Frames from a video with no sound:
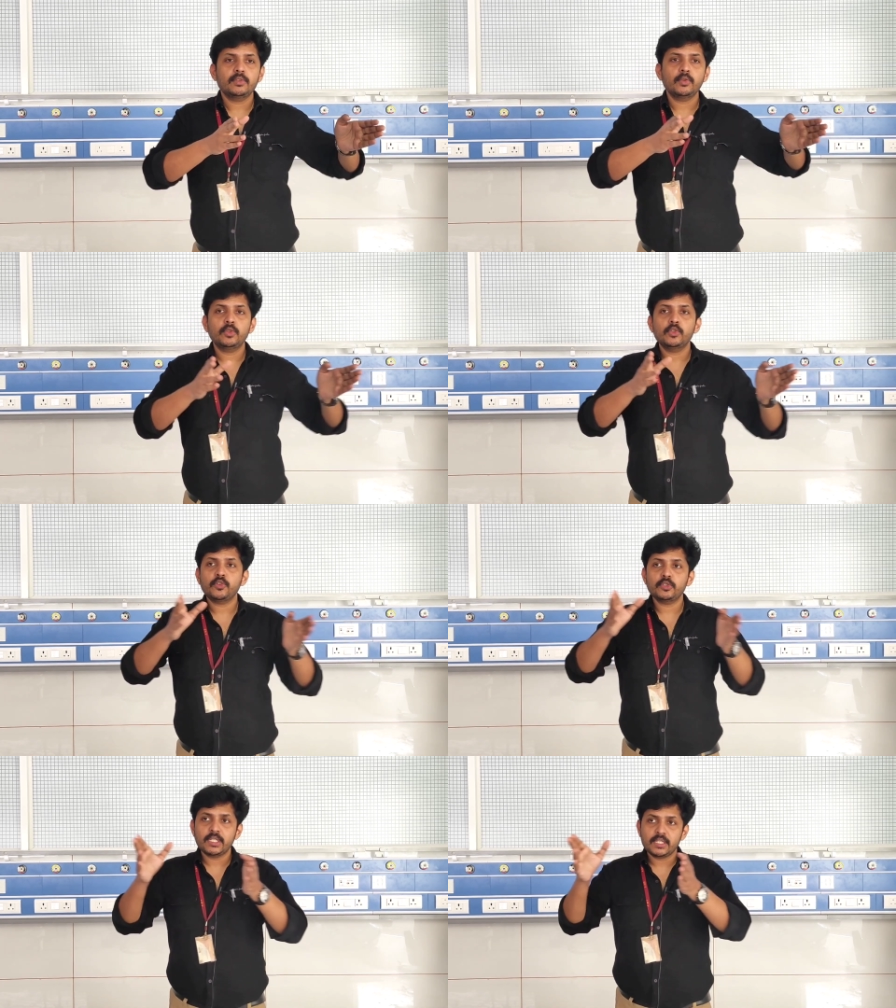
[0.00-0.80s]
those
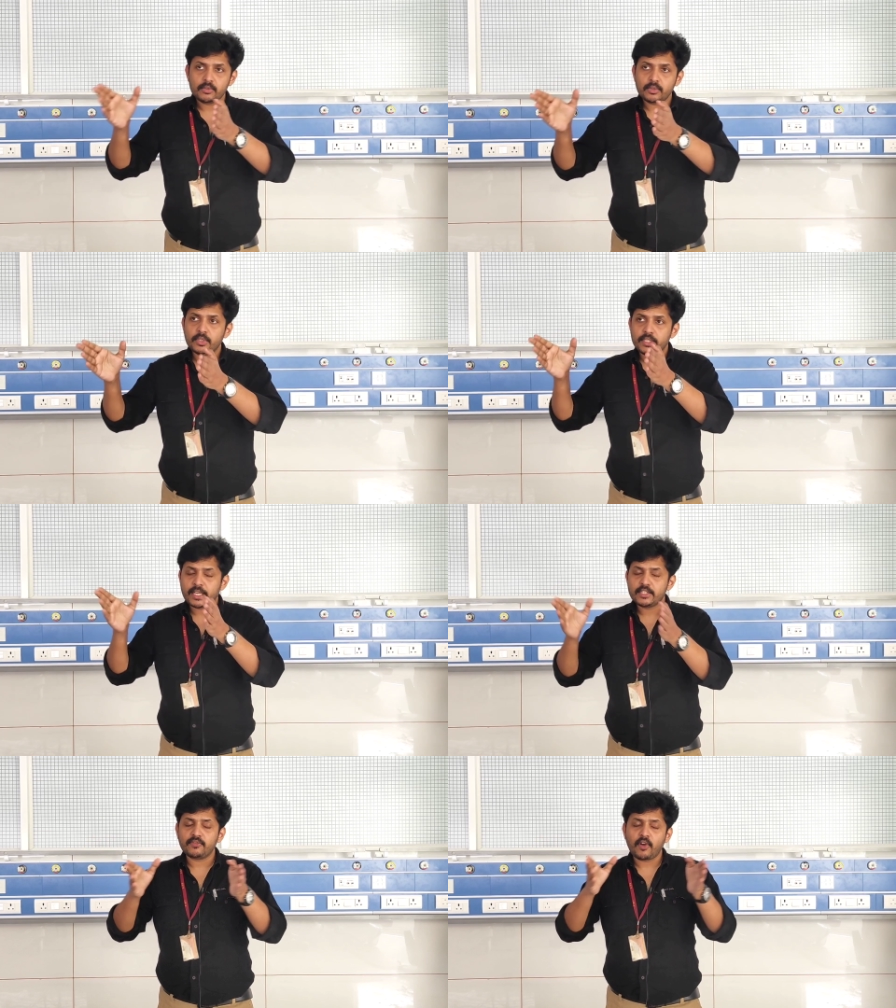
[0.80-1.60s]
who, in
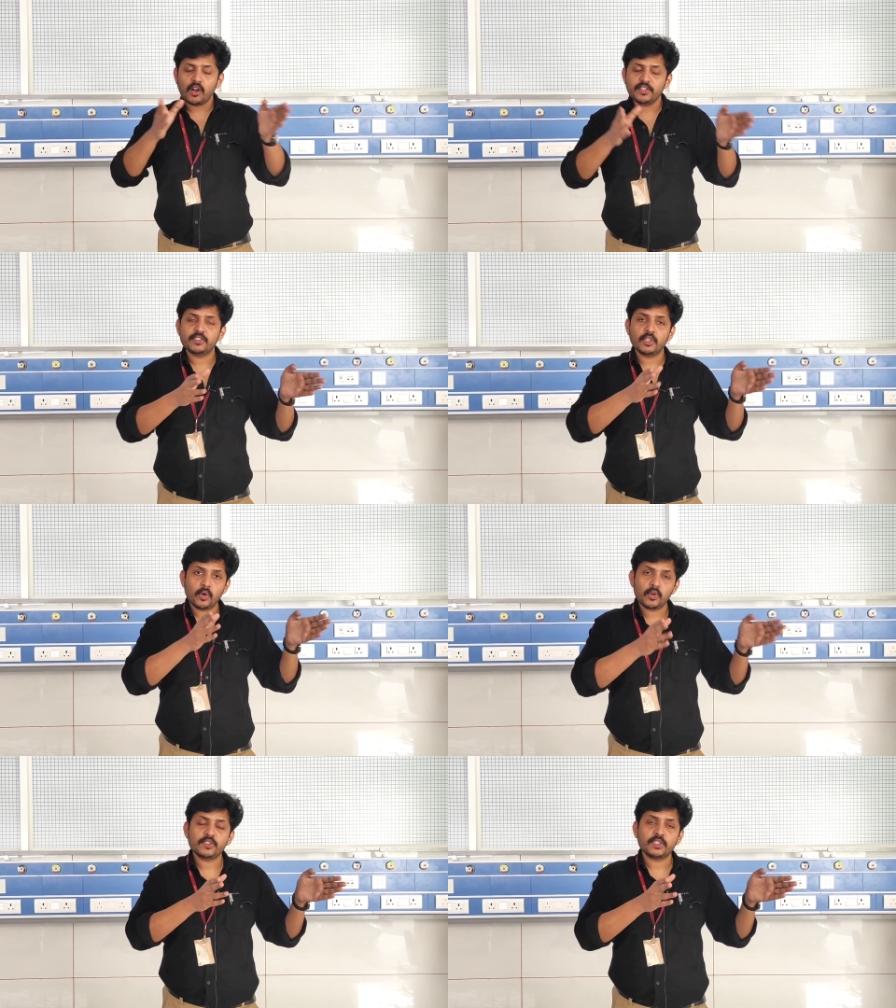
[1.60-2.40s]
case of all these
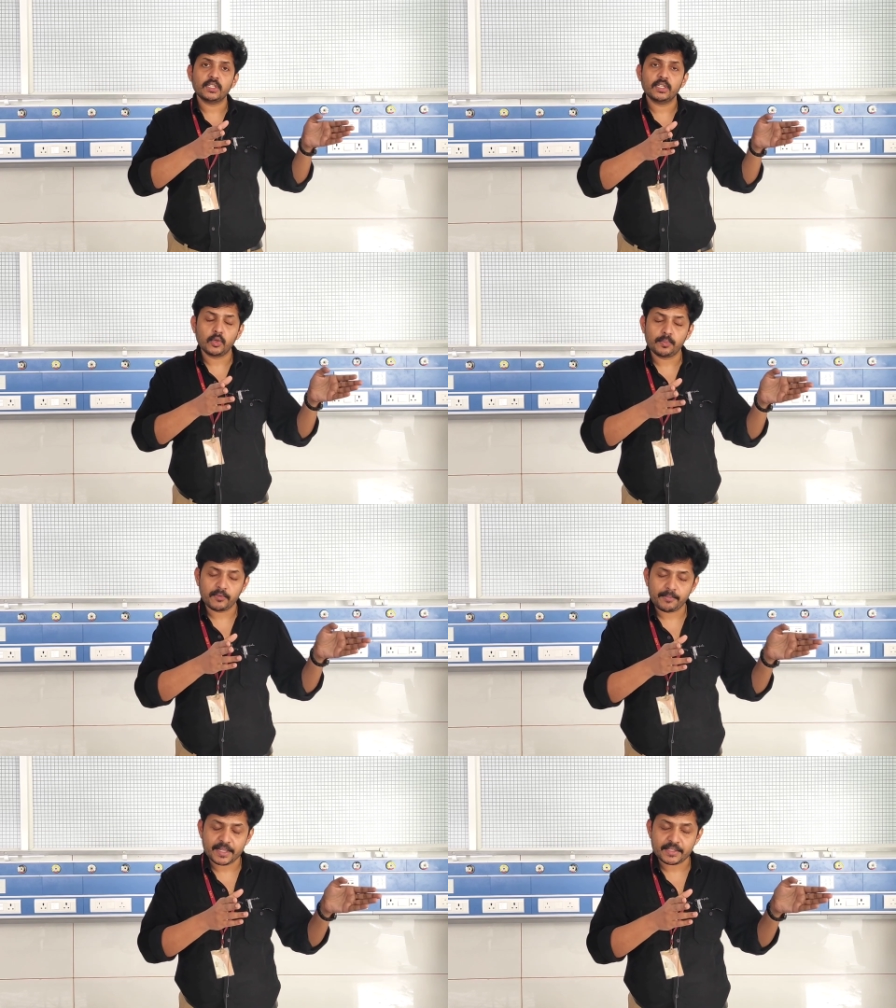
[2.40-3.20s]
low risk group
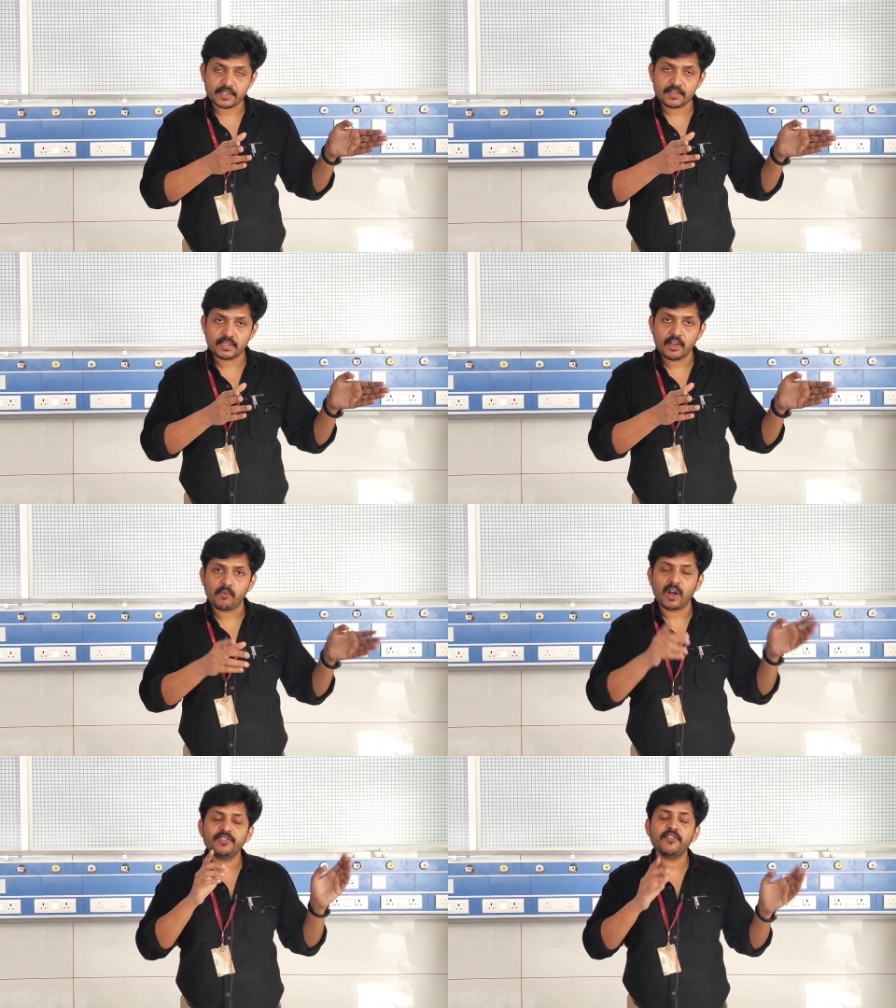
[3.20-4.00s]
of patients,
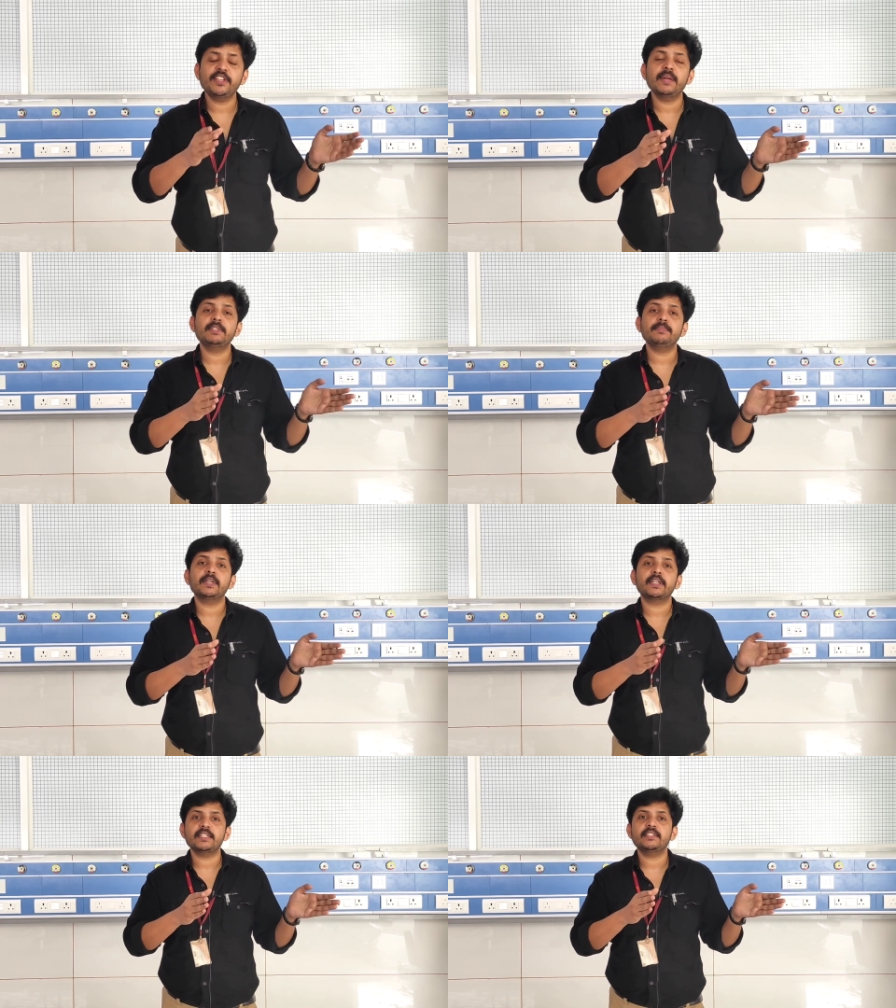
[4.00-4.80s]
150 mg
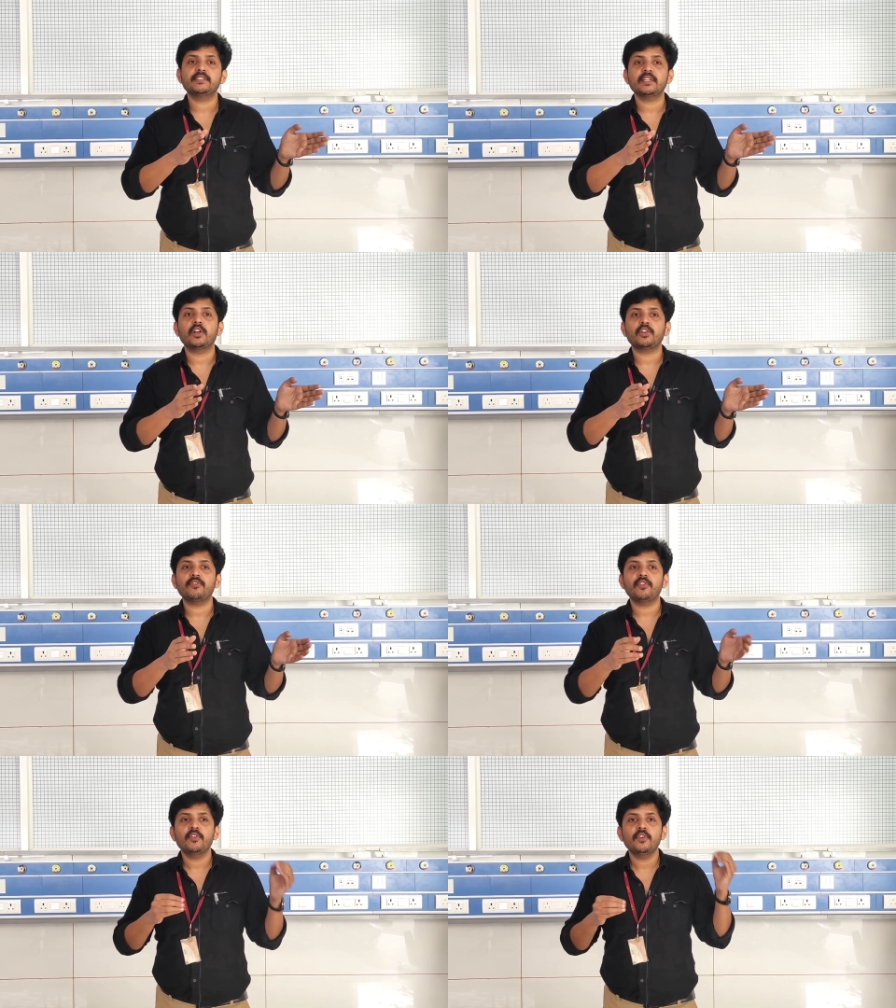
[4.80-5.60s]
per kg is the cutoff.